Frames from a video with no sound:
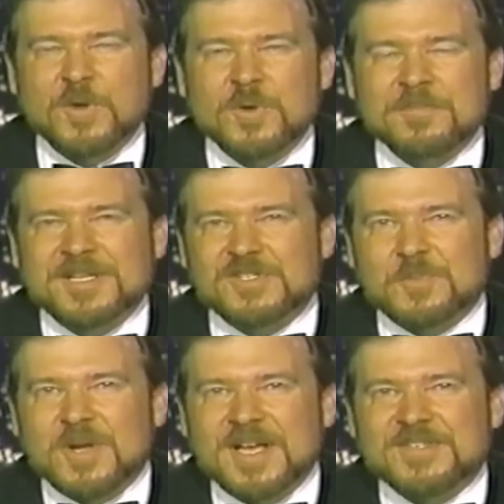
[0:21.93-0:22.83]
There weren't many
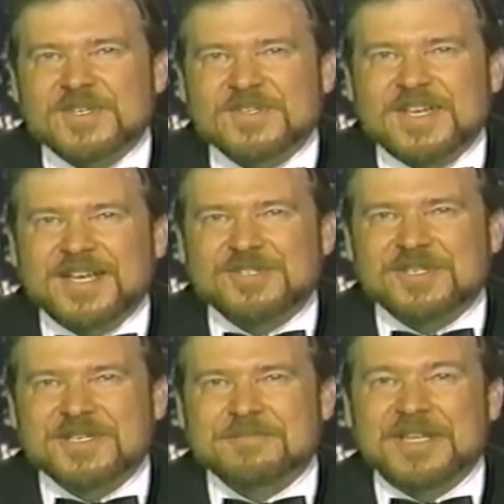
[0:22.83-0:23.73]
surprises. I
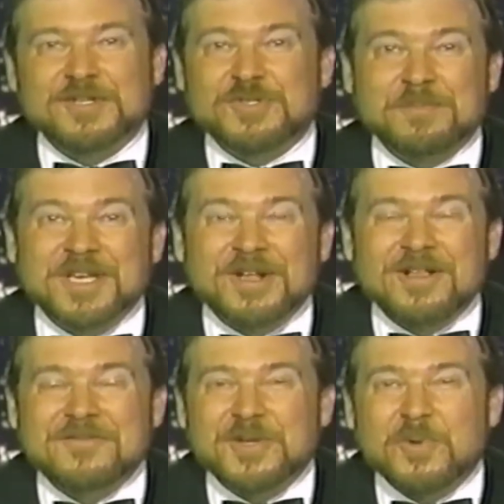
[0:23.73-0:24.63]
actually managed to pick
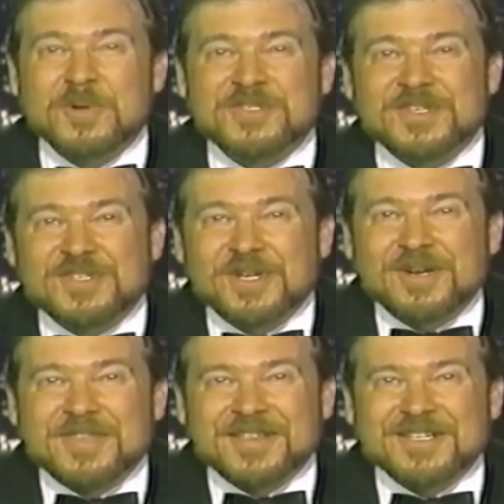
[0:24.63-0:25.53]
all of the awards this
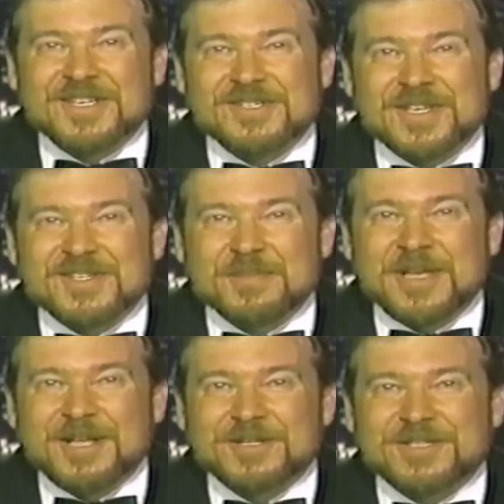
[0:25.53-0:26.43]
year. I think that says less
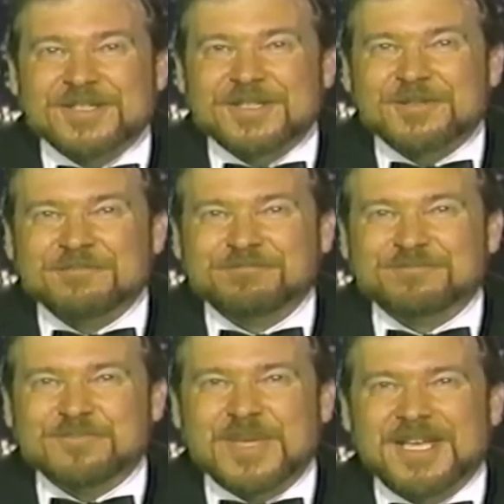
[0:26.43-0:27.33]
about uh,
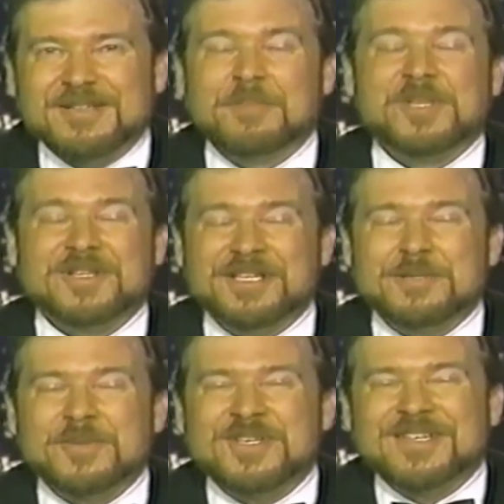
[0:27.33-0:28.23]
my ability
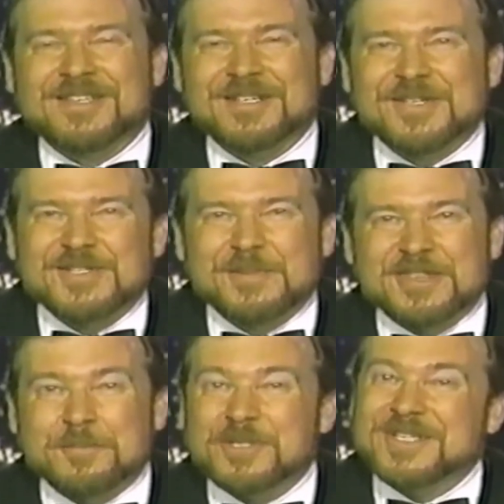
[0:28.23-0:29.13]
to predict than it does
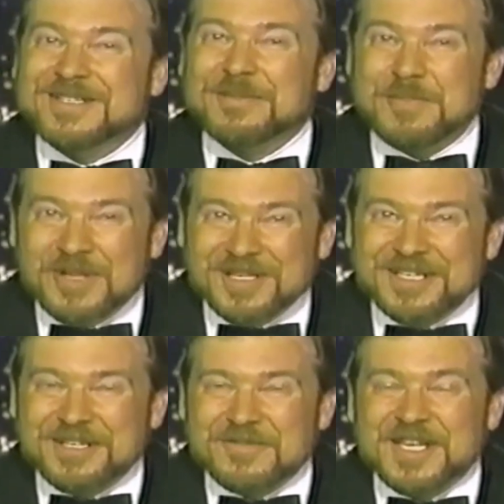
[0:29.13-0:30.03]
about the
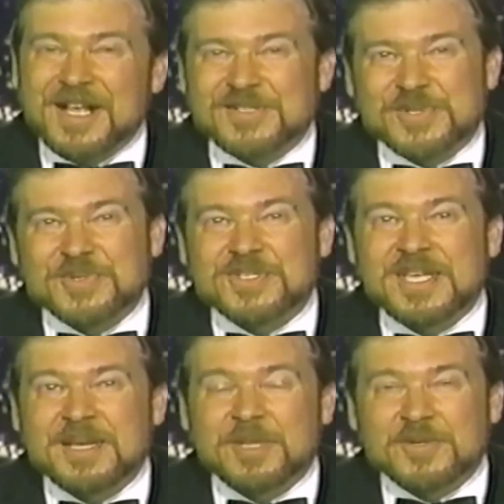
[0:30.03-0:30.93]
predictability of the Oscars.
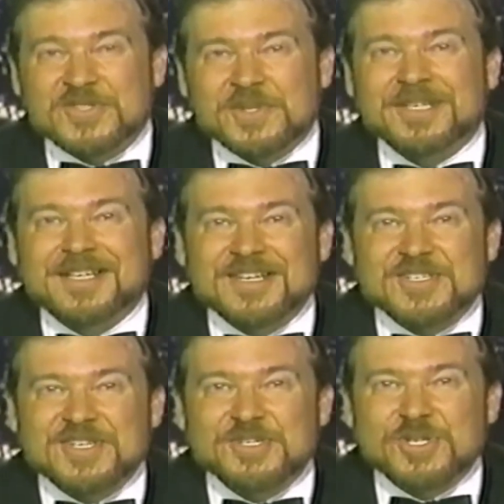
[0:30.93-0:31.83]
But it was certainly
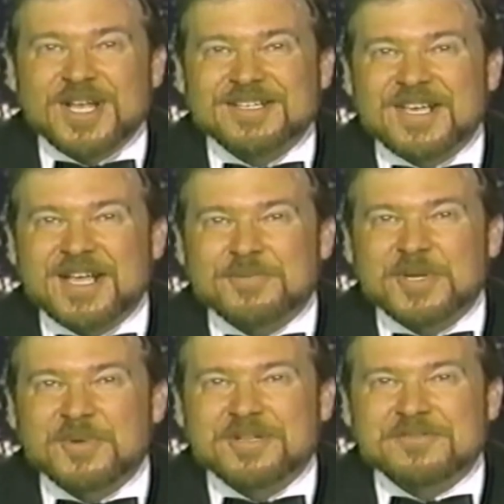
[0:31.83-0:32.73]
nice to see Sean
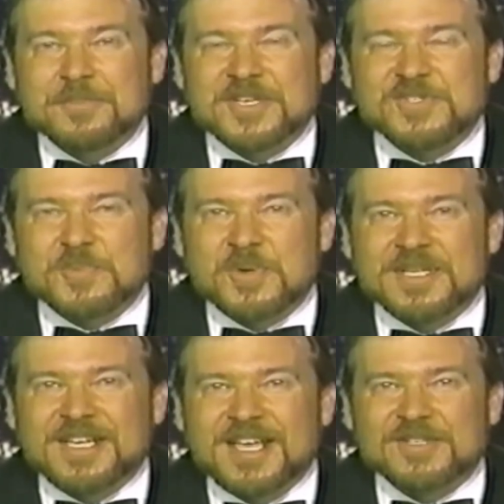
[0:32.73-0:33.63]
Connery win for Best
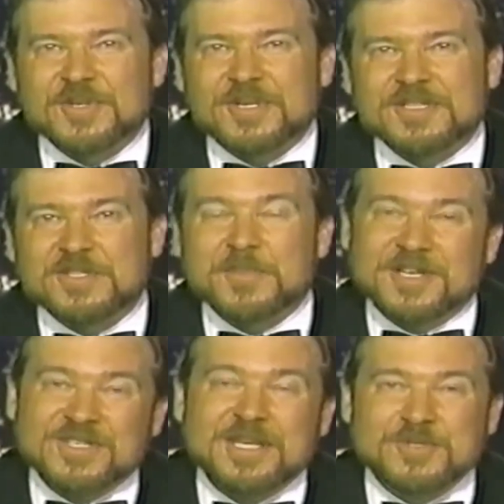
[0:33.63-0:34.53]
Supporting Actor, and it's
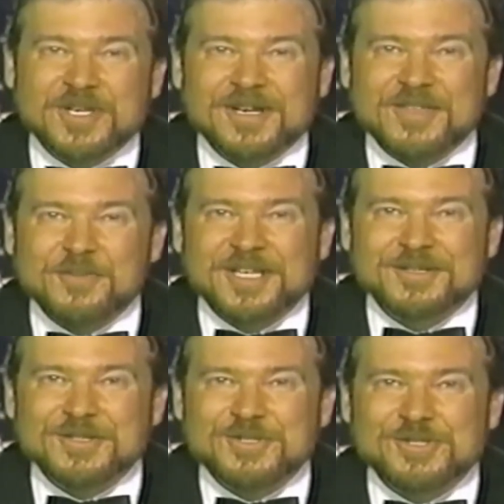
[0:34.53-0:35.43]
about time Cher got the
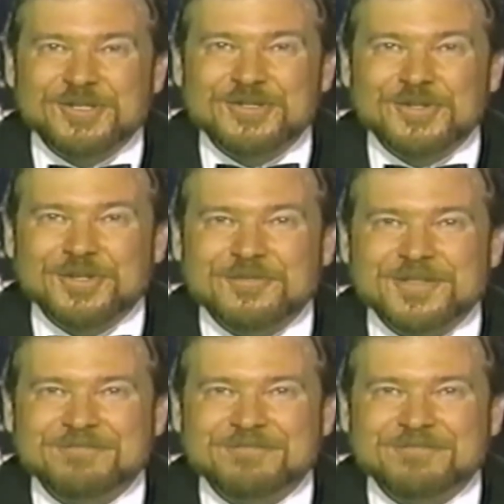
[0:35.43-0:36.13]
recognition she deserves.